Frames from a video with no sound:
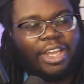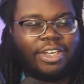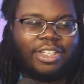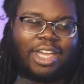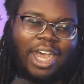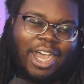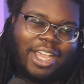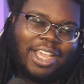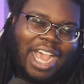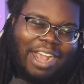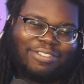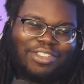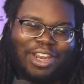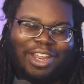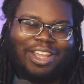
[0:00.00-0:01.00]
Dai
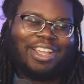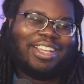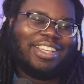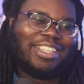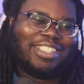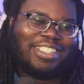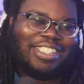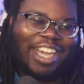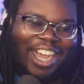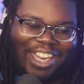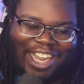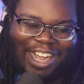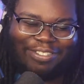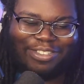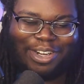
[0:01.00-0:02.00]

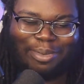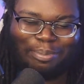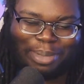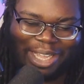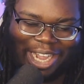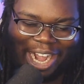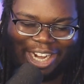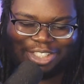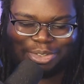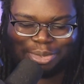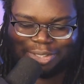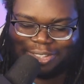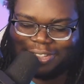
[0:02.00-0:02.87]
after the big Hydra,